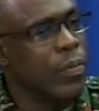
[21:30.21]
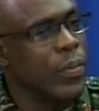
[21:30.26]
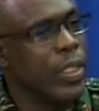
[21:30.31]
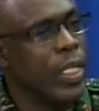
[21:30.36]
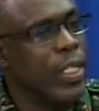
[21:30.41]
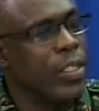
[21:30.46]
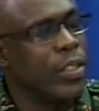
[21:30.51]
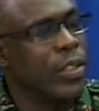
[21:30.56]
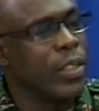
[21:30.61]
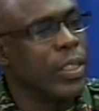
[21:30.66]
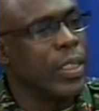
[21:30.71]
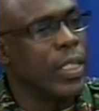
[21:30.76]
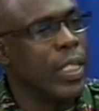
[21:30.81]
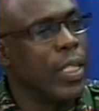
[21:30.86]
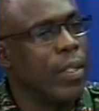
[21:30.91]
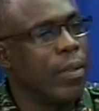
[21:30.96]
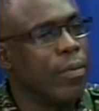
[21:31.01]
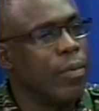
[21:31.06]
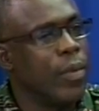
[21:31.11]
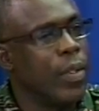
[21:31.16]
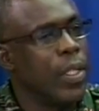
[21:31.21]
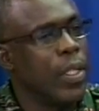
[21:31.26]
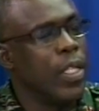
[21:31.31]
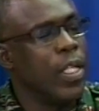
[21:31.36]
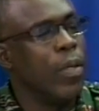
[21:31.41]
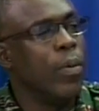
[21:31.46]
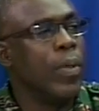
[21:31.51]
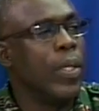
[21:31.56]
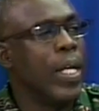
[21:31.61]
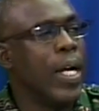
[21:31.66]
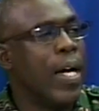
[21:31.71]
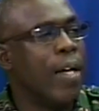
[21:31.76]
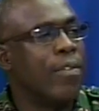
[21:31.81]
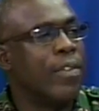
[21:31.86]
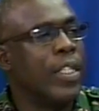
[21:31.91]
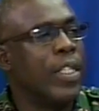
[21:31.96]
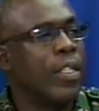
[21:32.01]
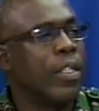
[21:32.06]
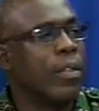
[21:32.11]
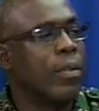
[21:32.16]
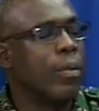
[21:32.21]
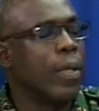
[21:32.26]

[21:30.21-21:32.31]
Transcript: I should say, they would have their